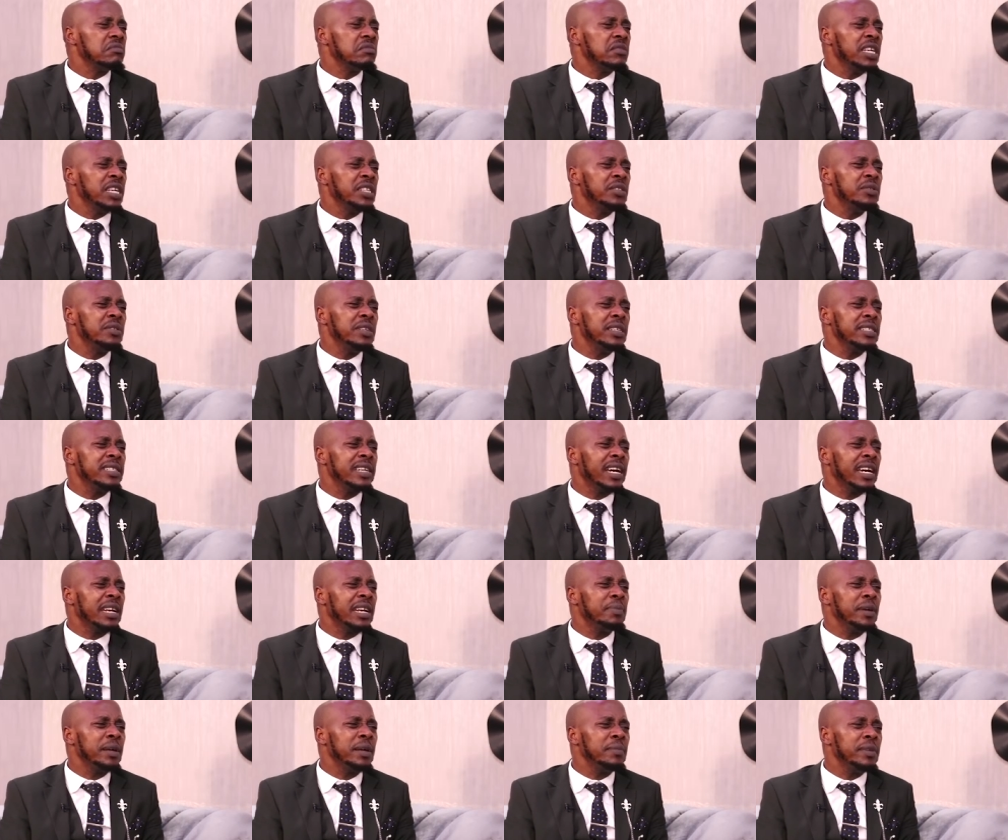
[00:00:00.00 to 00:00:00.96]
As soon as they
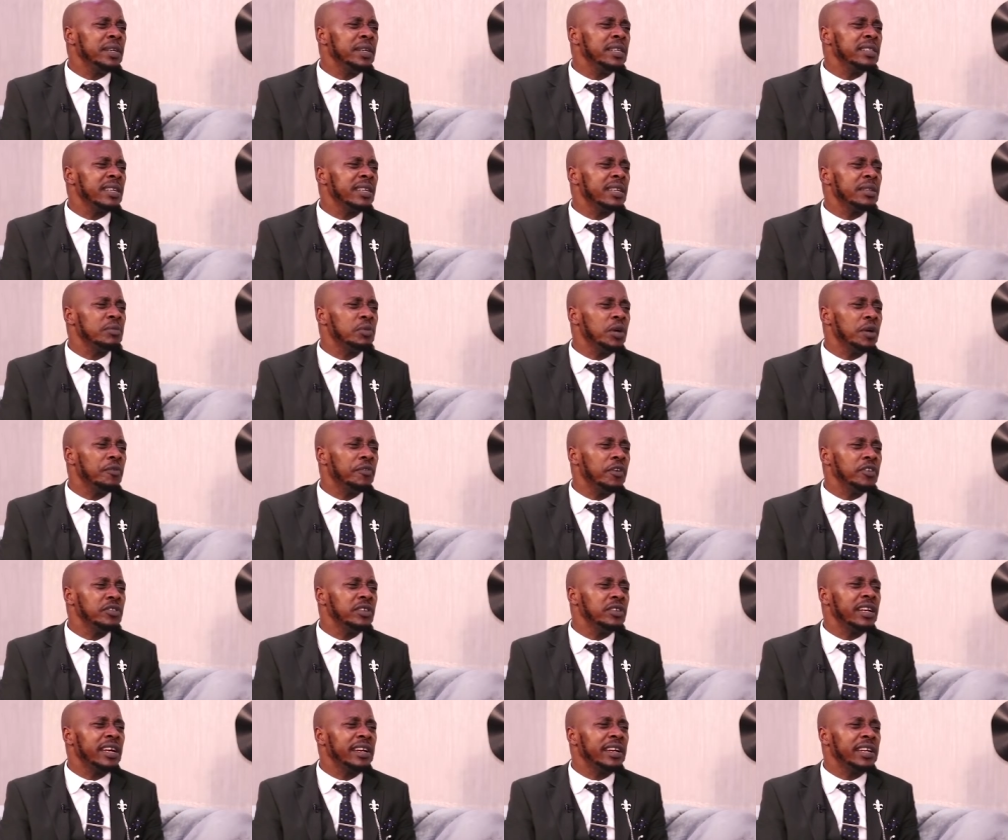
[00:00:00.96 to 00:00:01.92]
can pay bills and we have
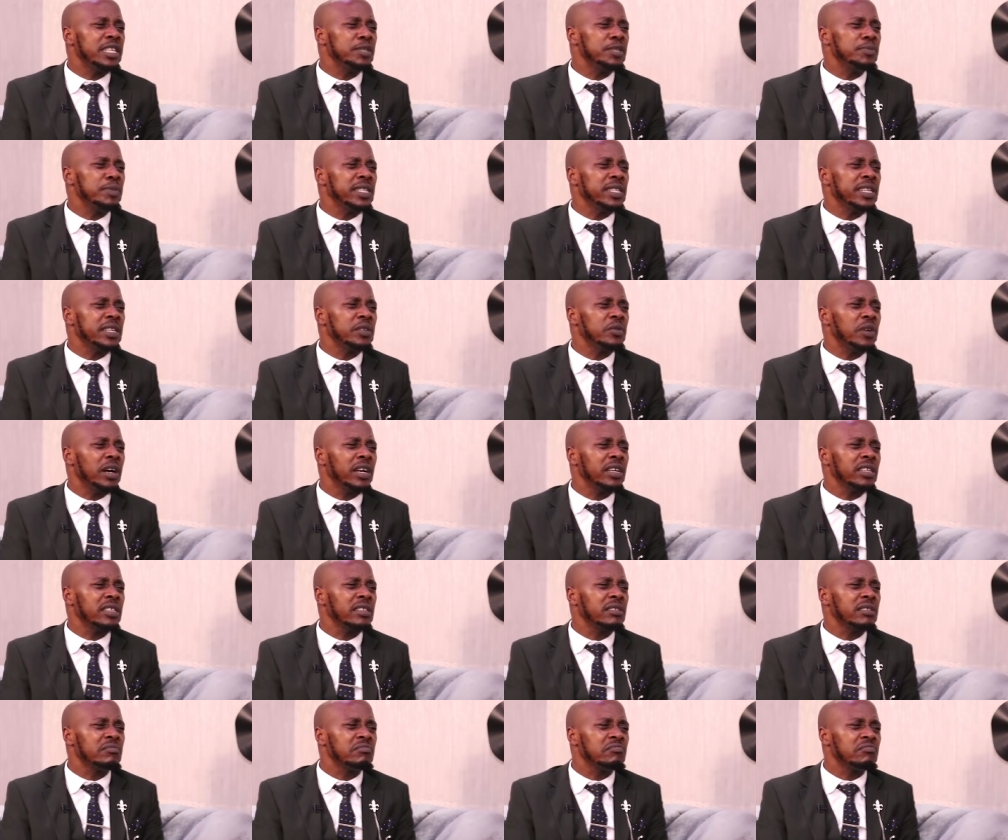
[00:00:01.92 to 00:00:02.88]
found an arrangement that works,
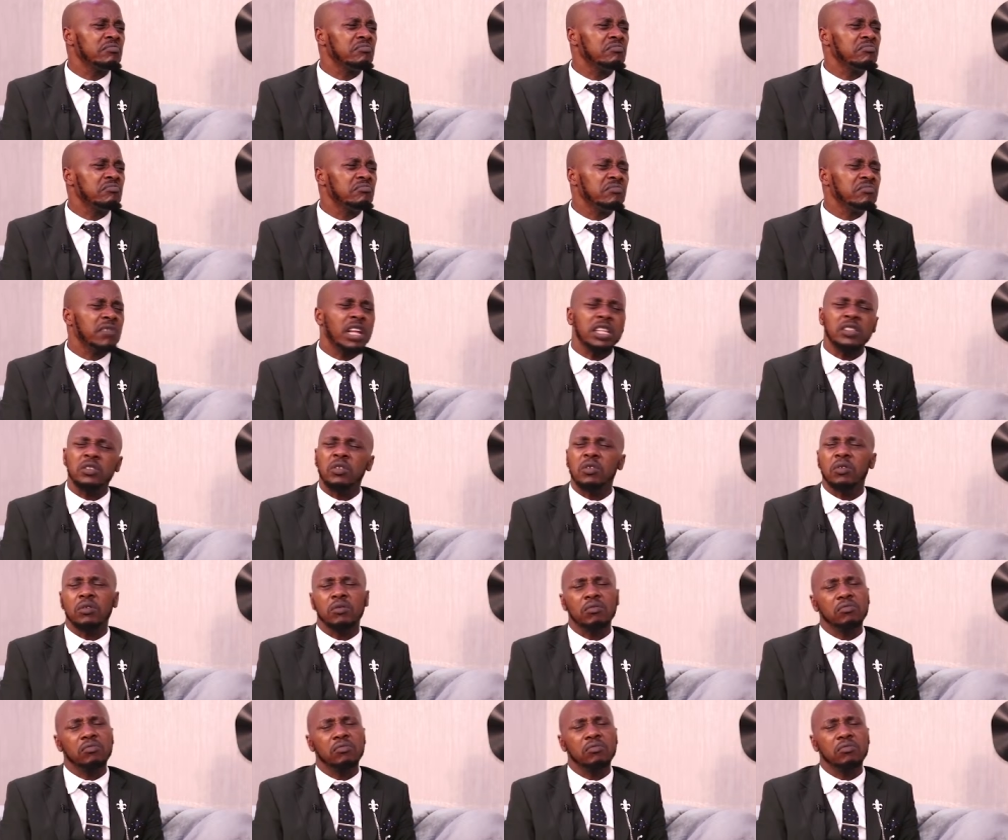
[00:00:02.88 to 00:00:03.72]
that's all.